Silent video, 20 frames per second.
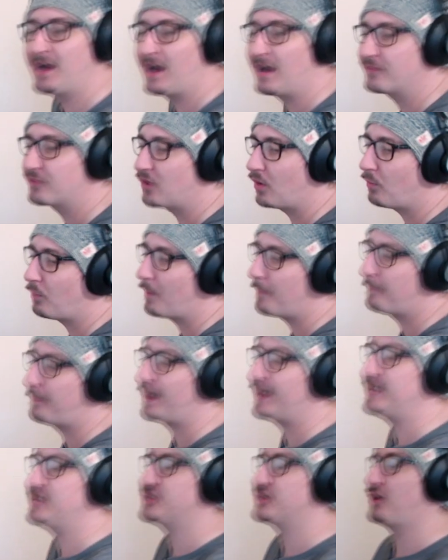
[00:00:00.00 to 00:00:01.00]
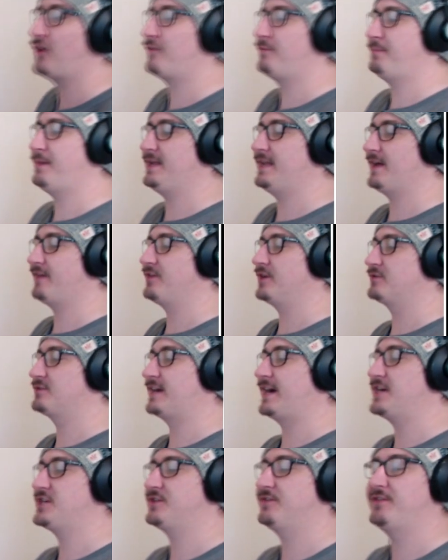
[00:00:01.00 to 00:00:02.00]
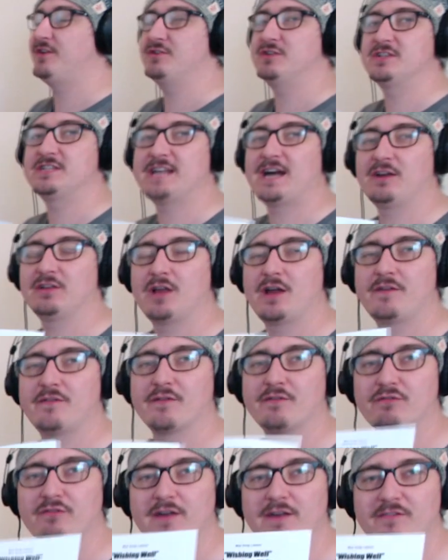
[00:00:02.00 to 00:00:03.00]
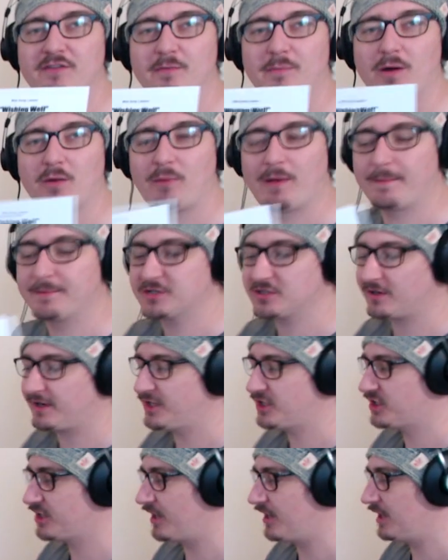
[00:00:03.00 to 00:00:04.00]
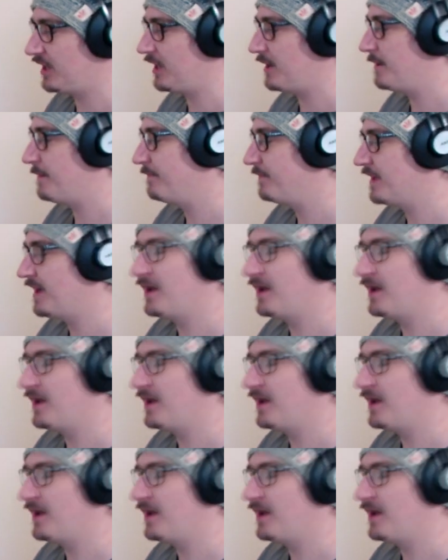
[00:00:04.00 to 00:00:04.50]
I've got one page of PDF notation for you to download for free from my website showing you